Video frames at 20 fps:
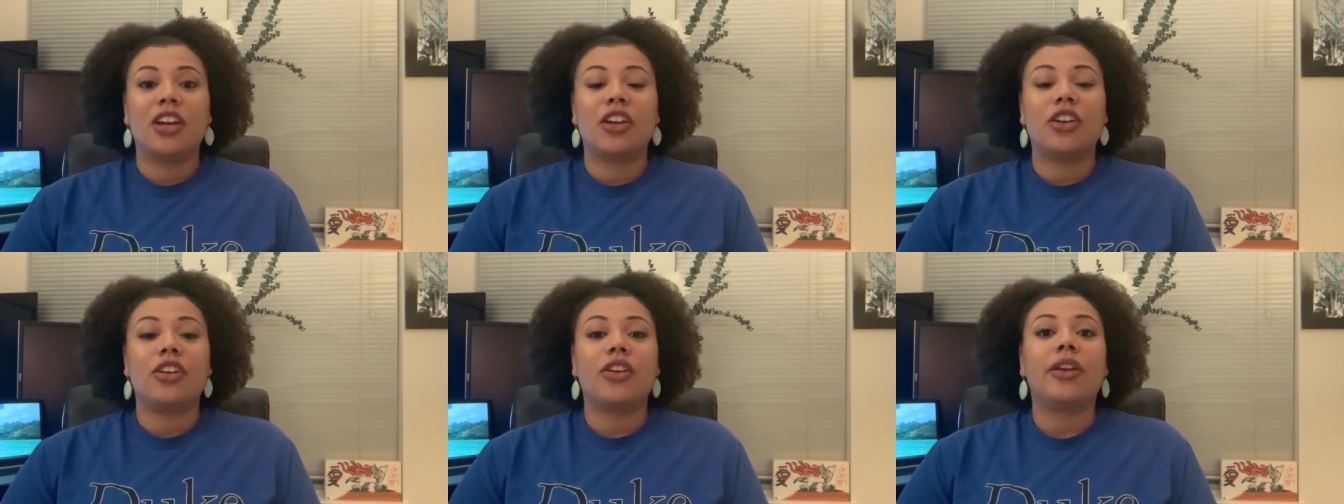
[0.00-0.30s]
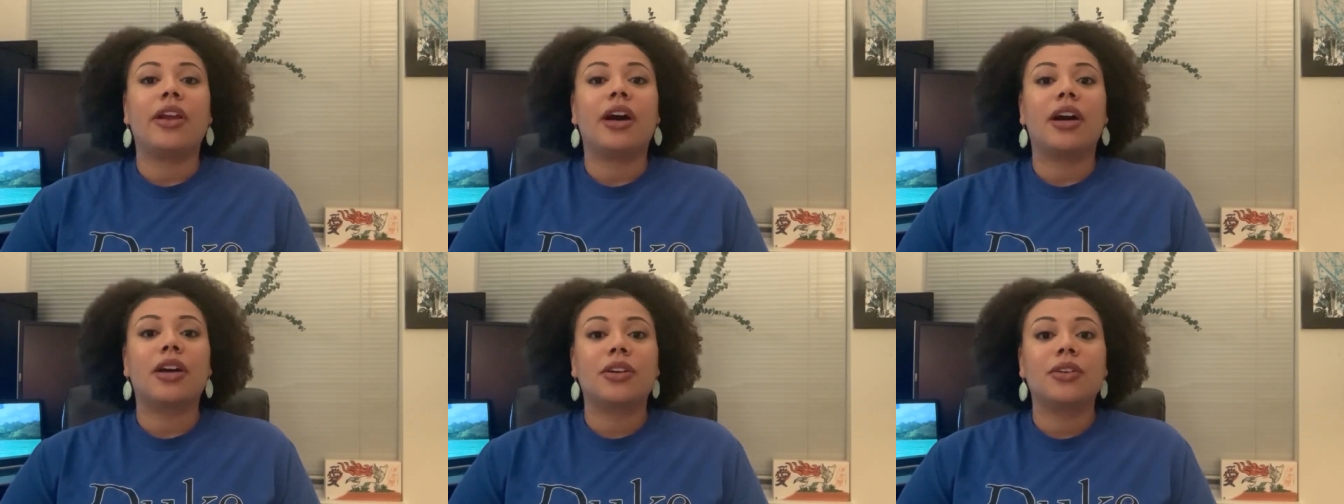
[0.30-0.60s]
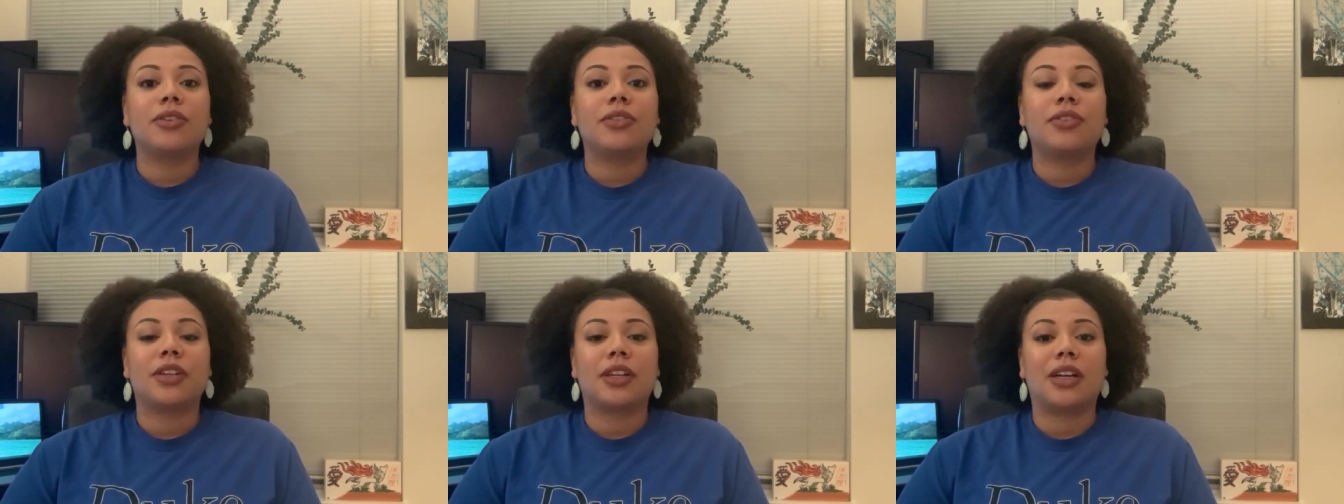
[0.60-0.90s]

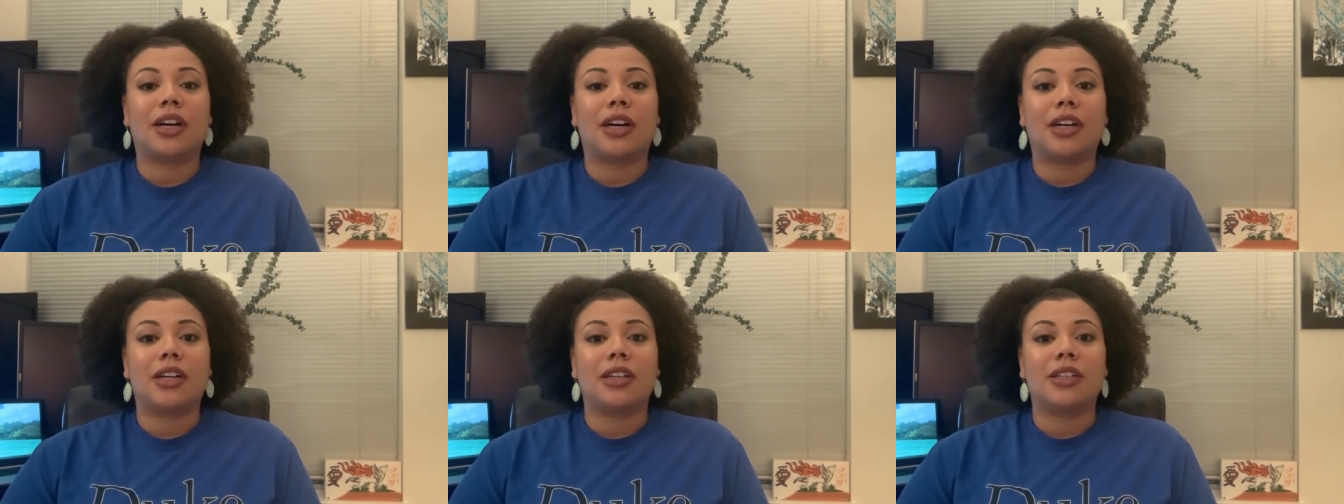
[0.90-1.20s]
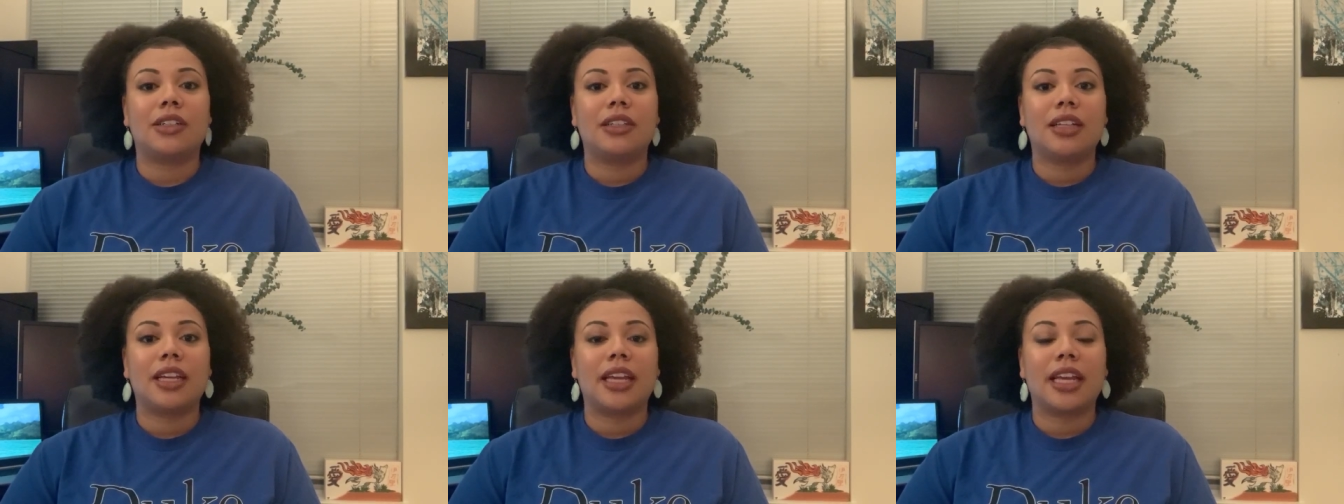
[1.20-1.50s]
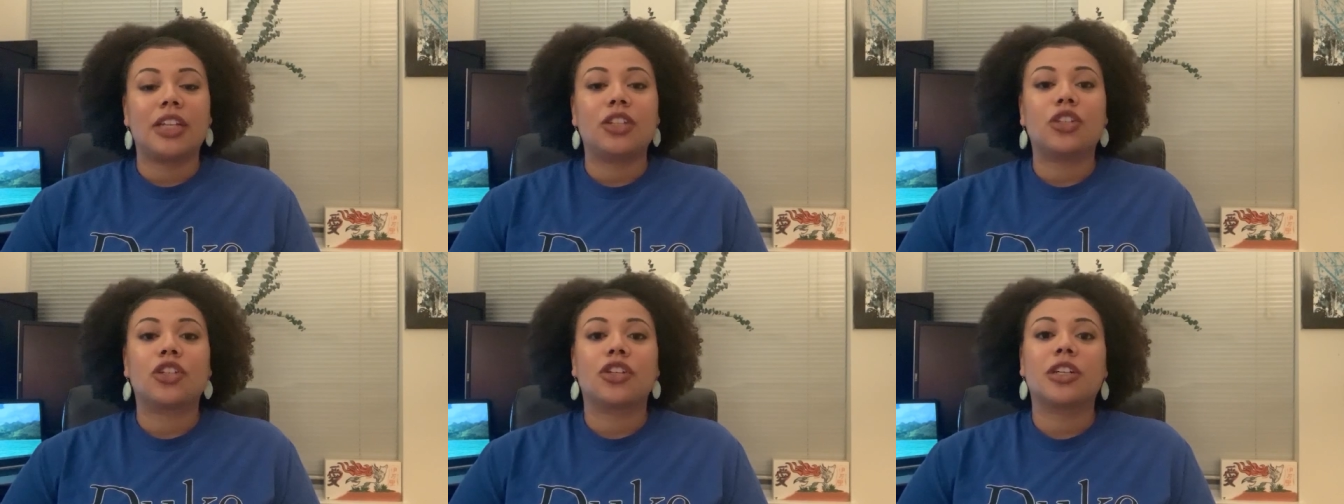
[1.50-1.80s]
nonylphenol,
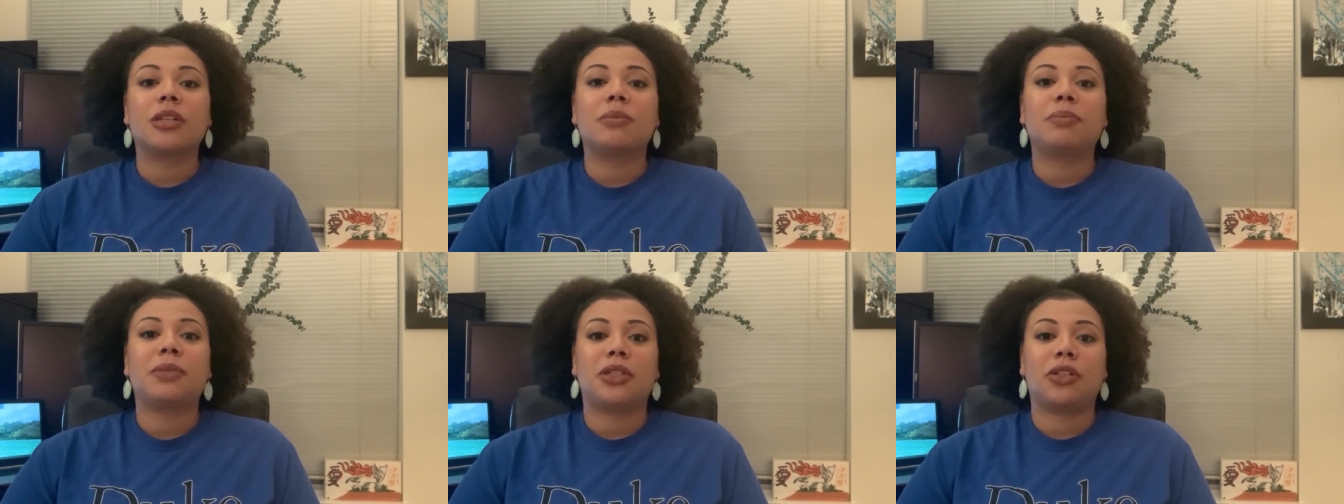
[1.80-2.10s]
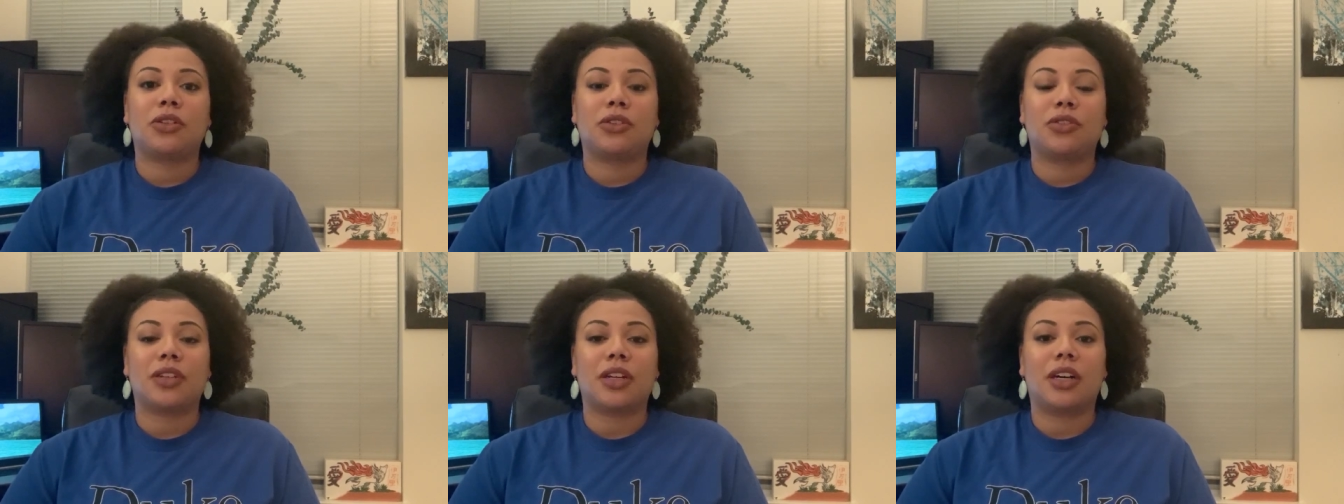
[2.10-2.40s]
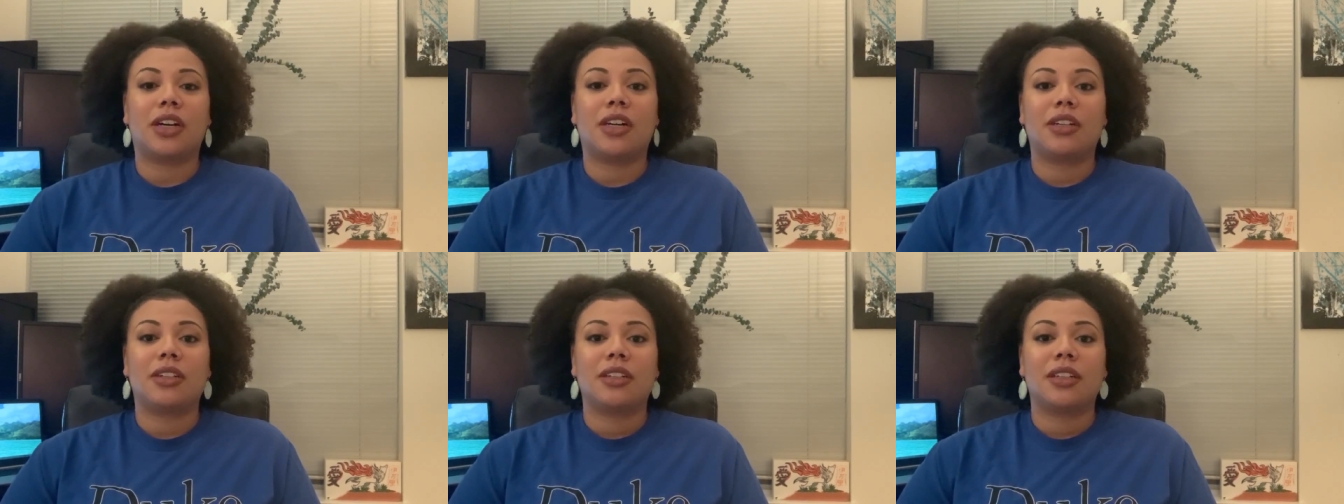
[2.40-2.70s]
and
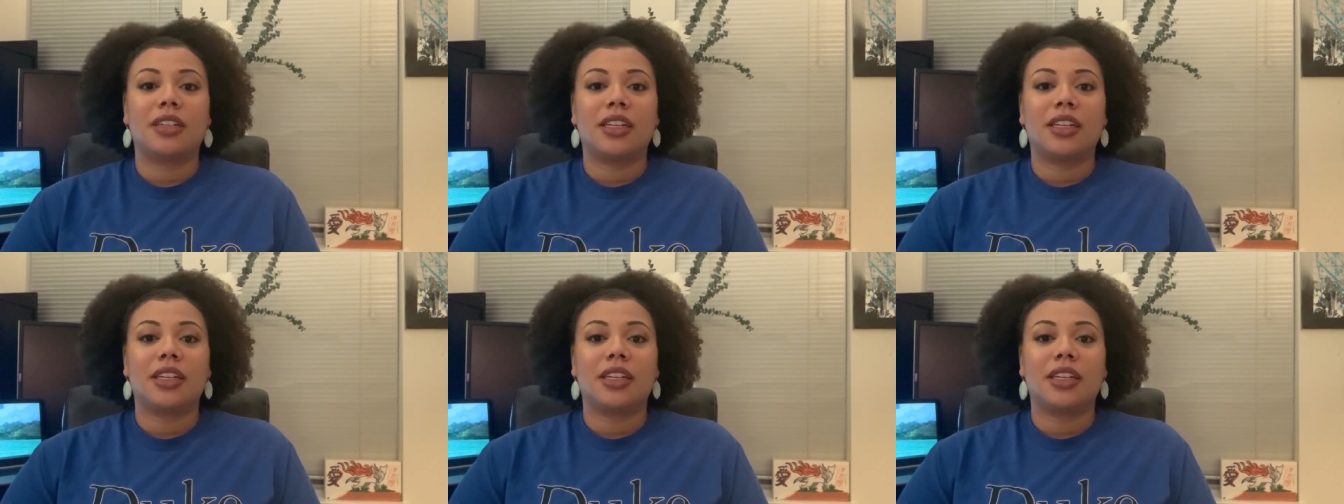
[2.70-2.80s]
tert-butylphenol.